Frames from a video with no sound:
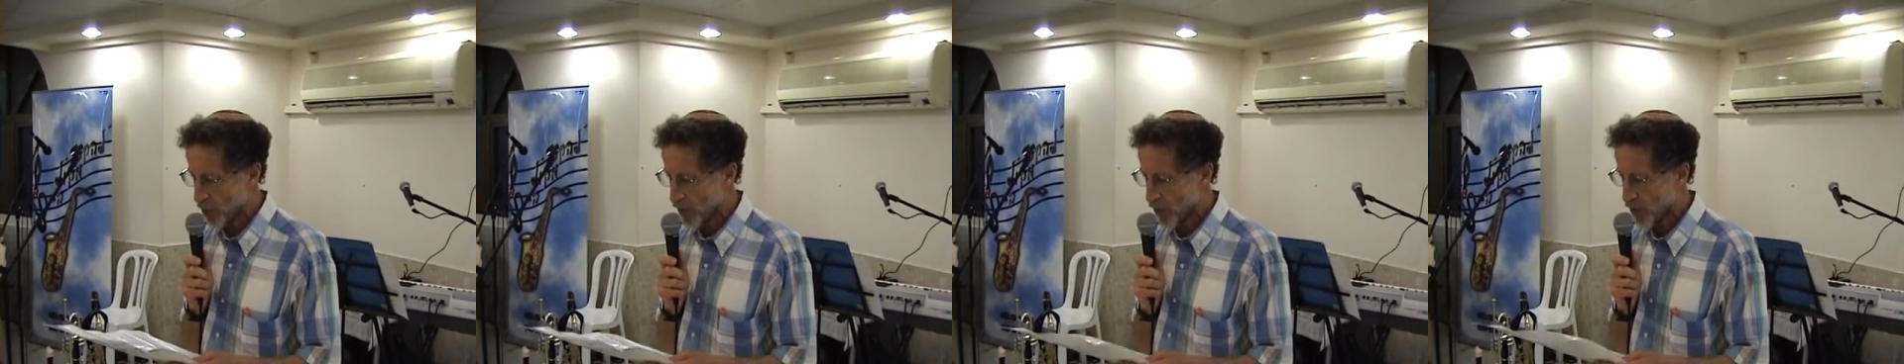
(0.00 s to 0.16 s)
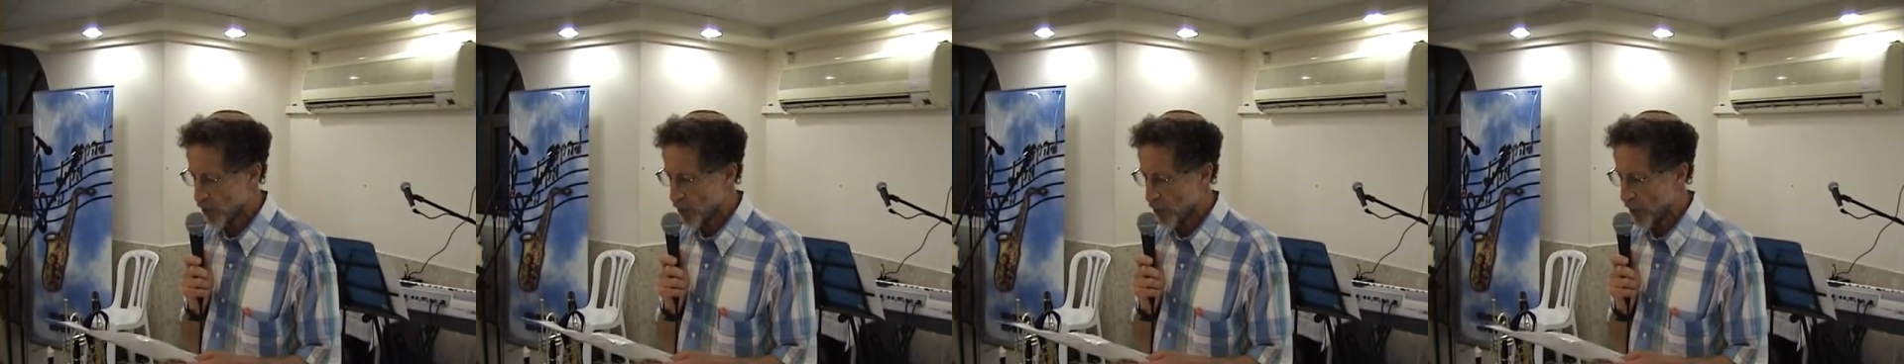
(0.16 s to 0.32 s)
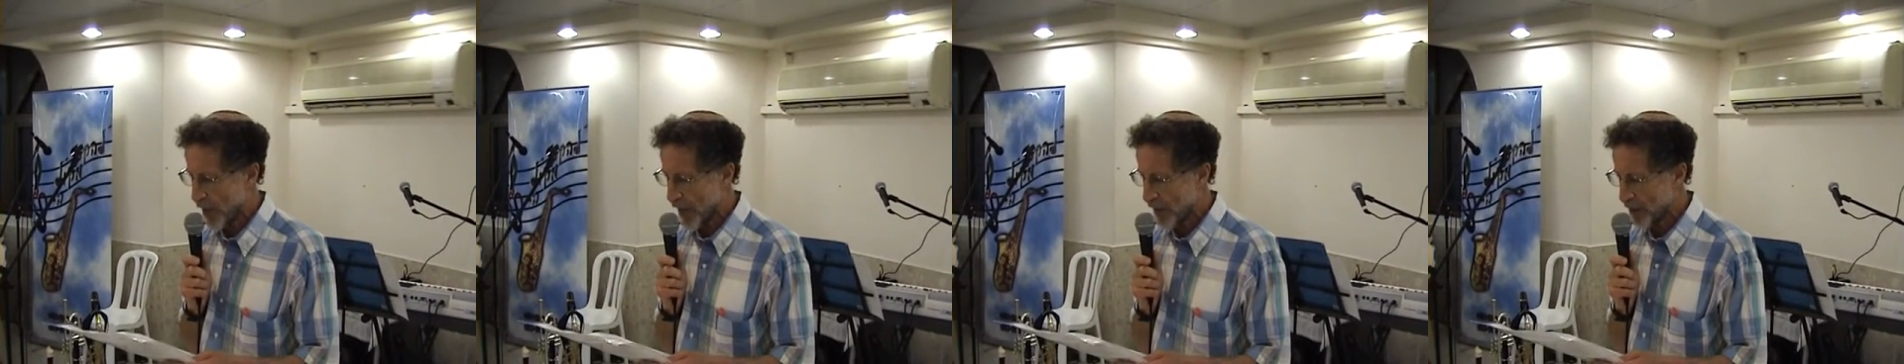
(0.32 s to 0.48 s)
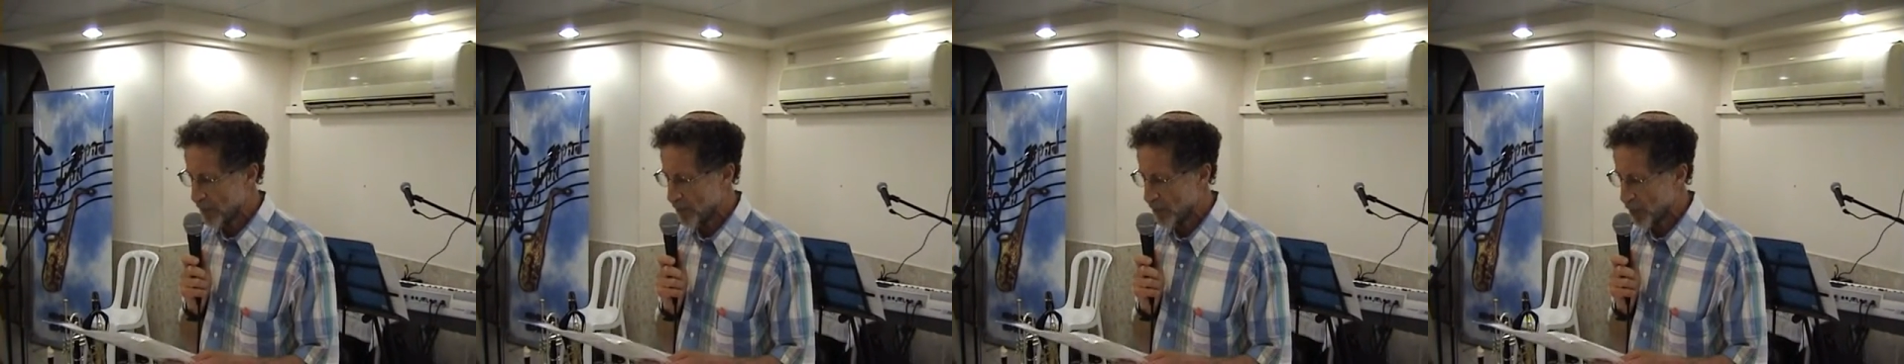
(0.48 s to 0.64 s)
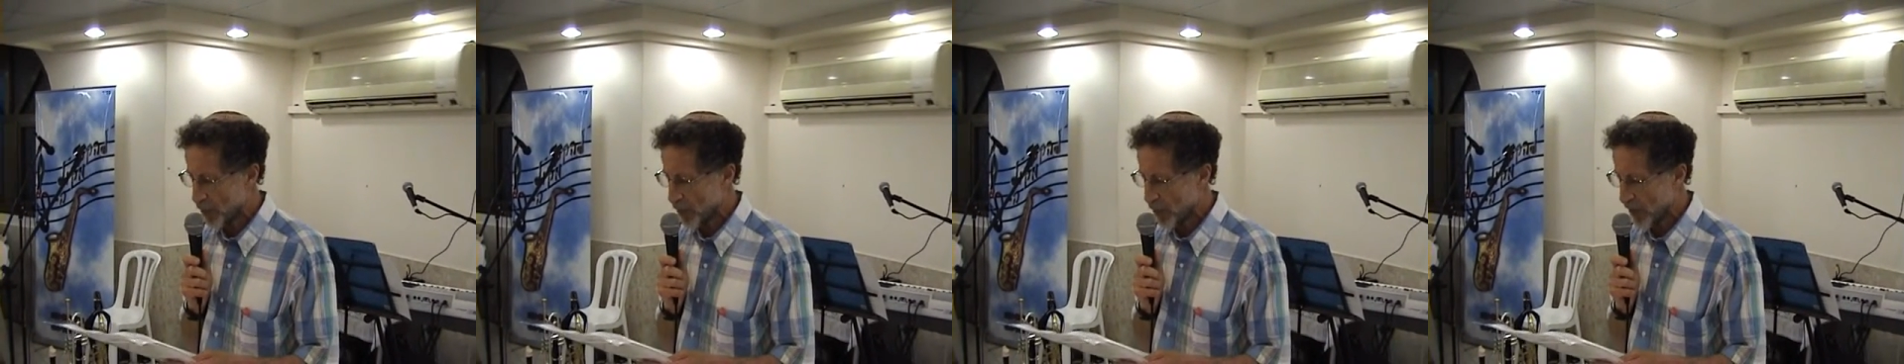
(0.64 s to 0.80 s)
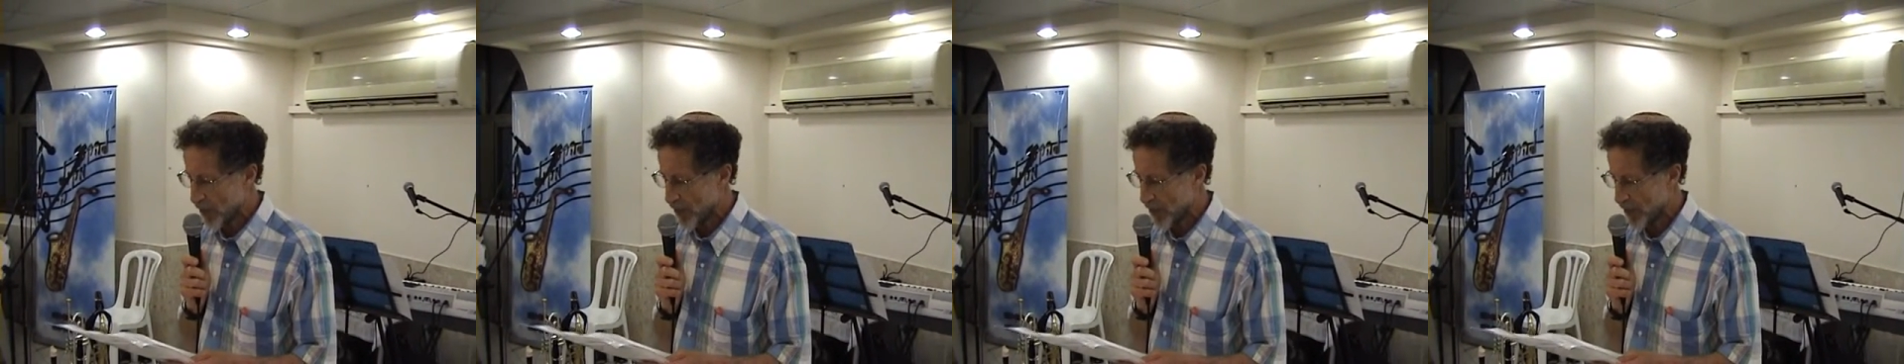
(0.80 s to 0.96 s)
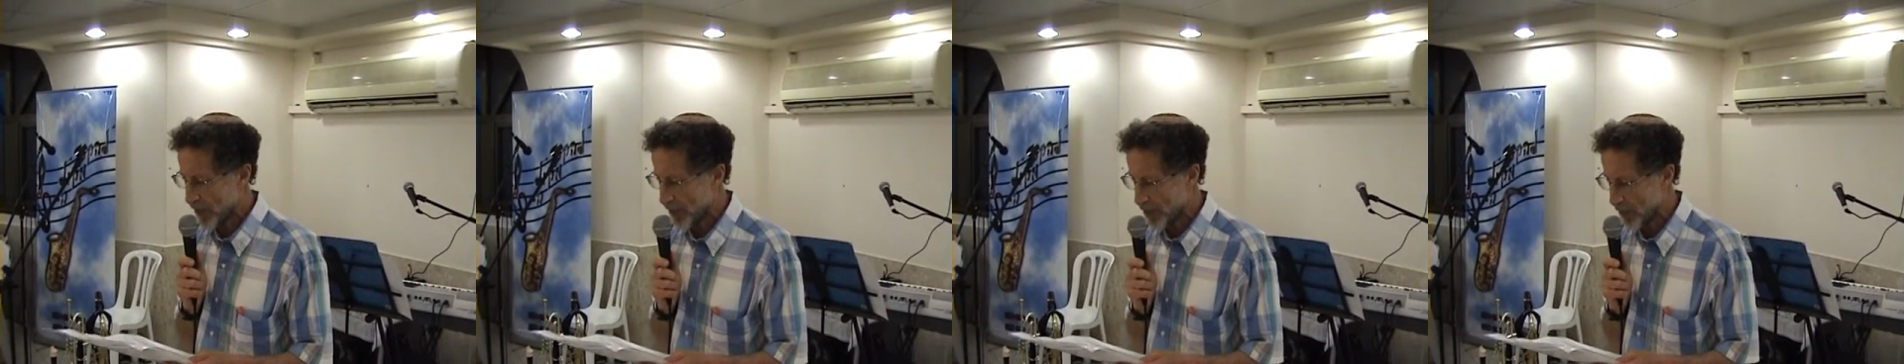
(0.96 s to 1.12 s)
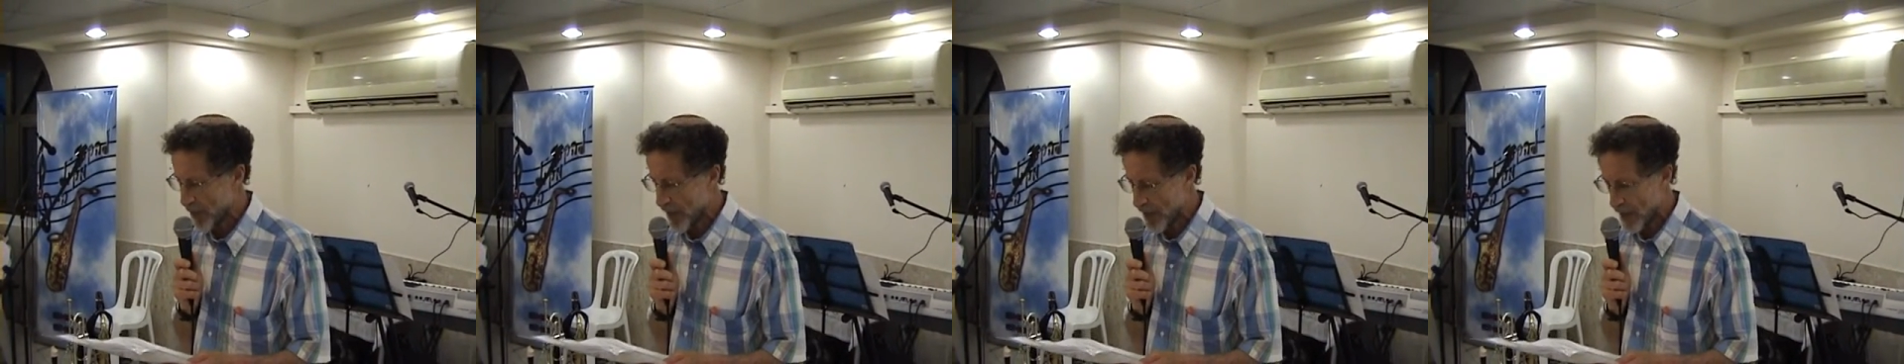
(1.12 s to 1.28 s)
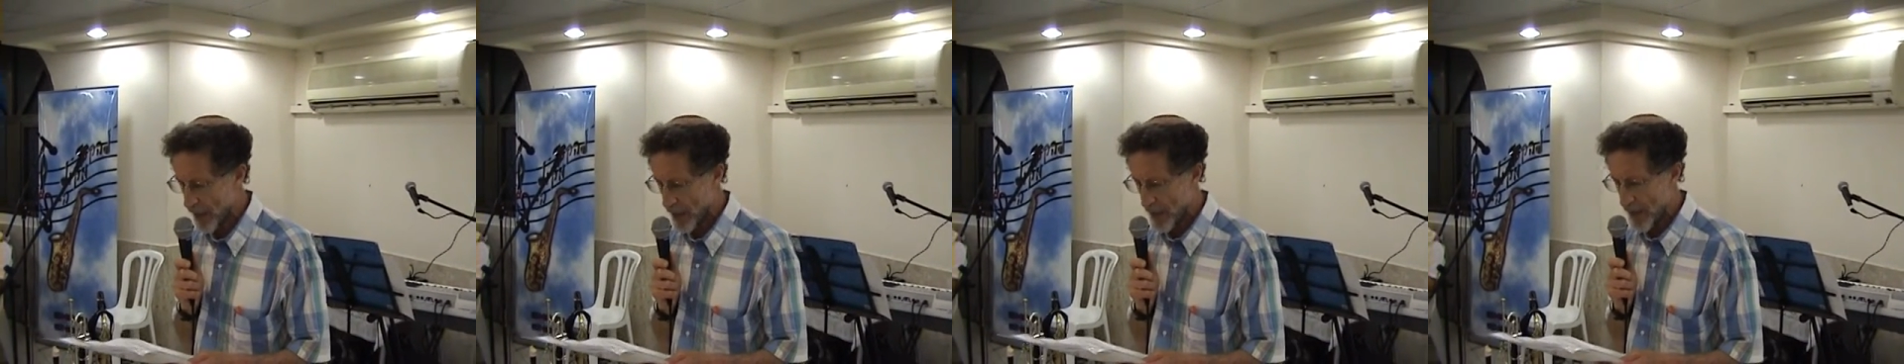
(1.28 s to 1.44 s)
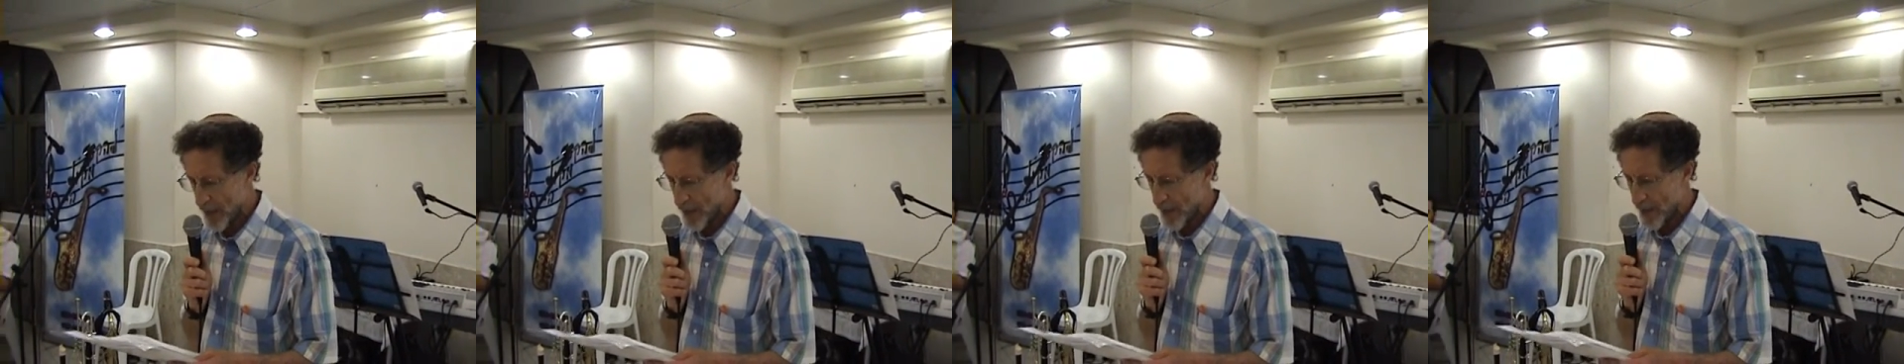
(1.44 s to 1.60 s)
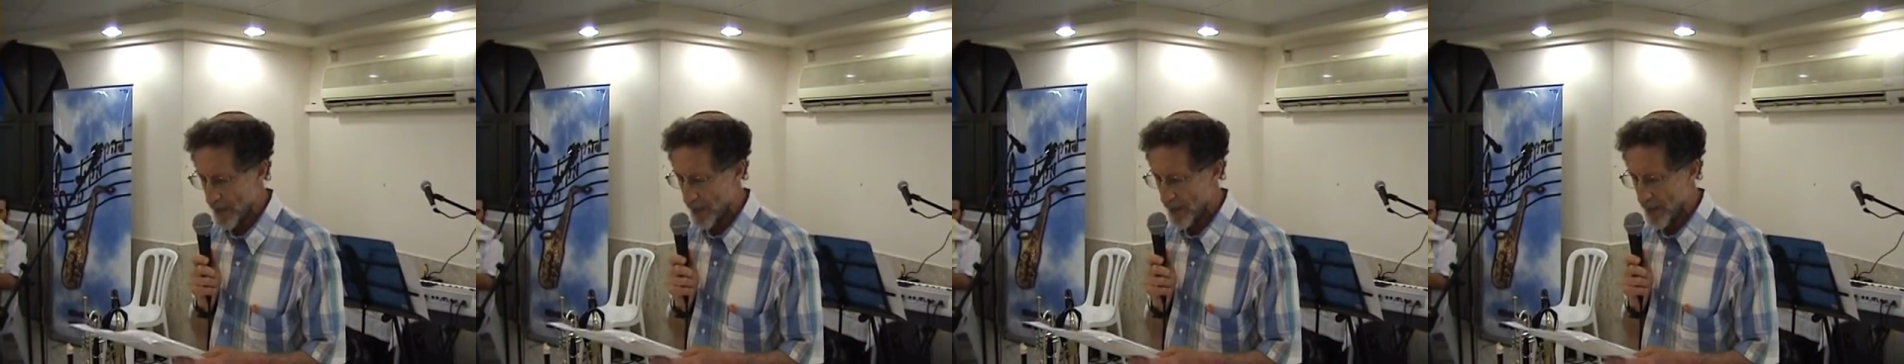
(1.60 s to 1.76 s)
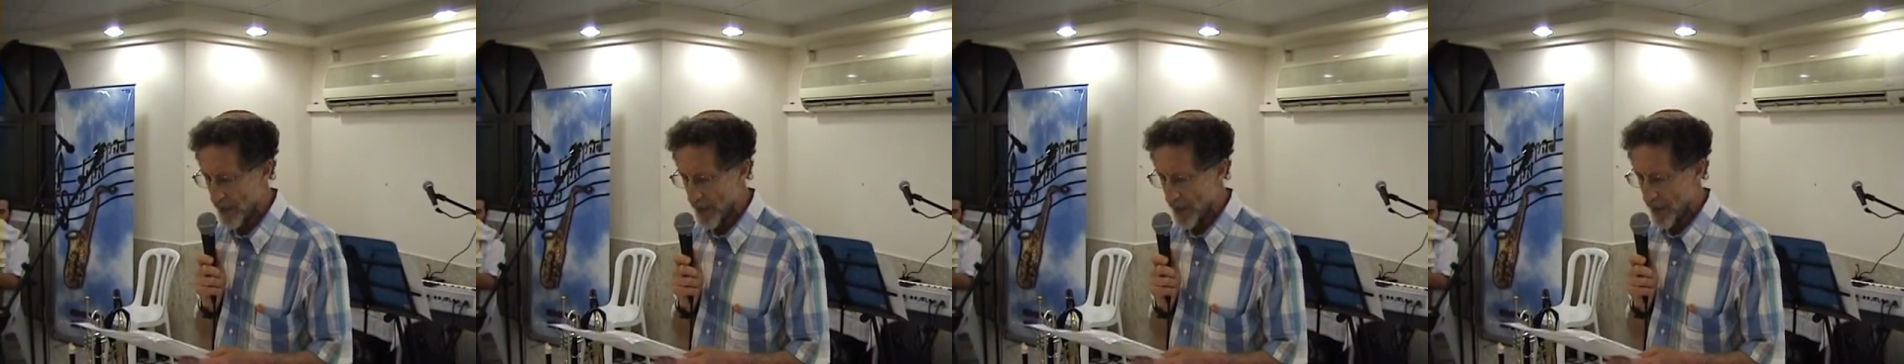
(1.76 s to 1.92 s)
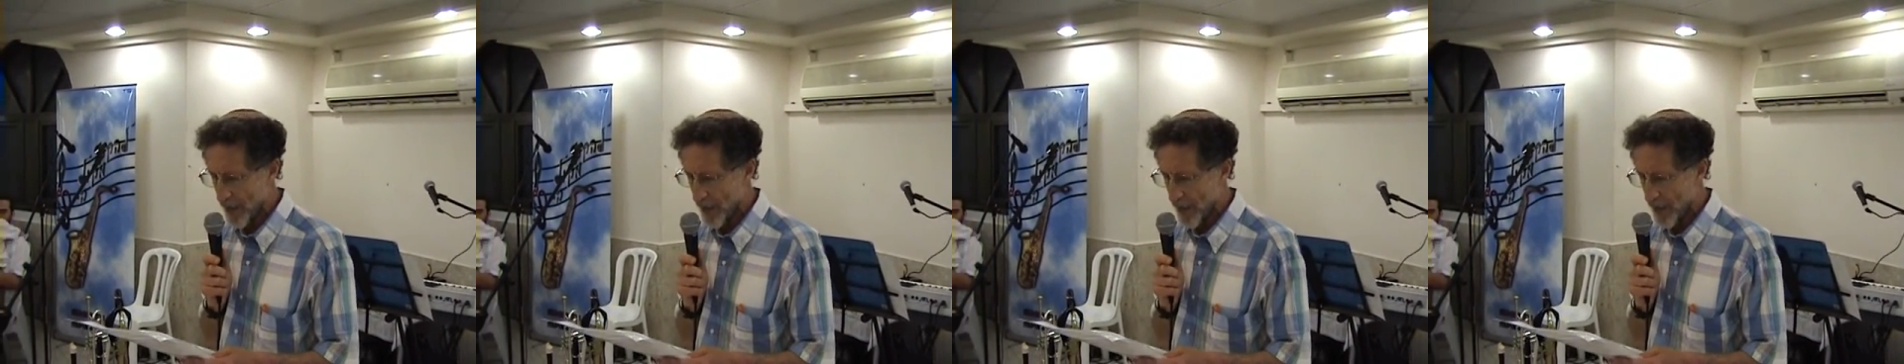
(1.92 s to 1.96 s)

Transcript: was quite poor at the beginning,